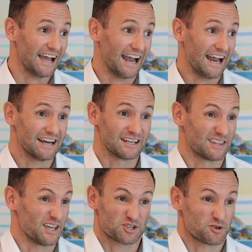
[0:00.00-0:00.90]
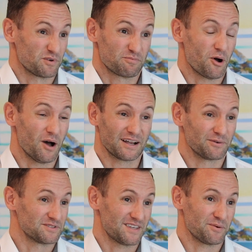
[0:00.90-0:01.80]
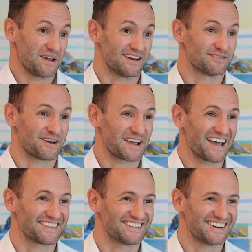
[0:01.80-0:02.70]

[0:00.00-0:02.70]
And the issue with piling was that we had to vacate the